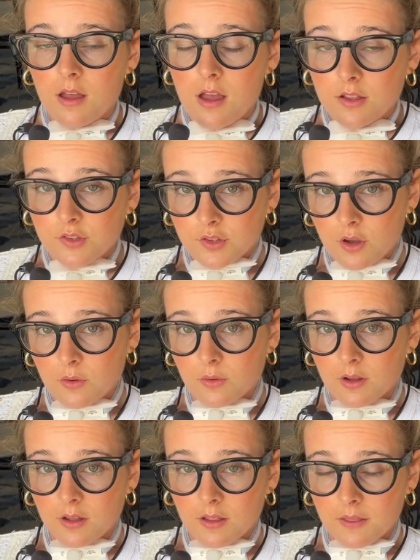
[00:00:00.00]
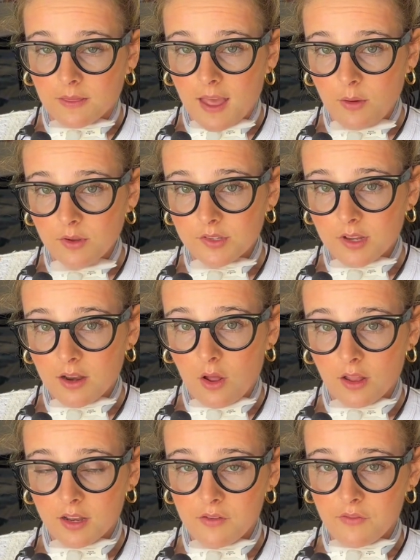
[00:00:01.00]
So that was done
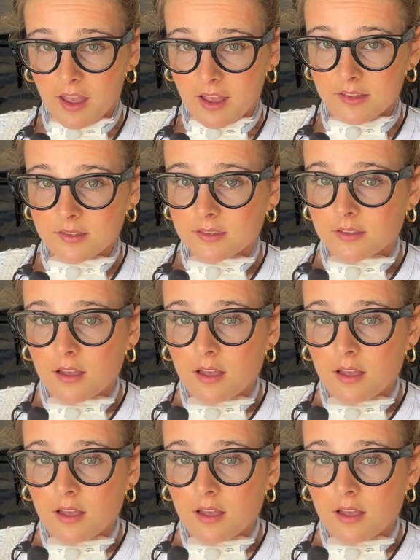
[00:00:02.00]
all in advance.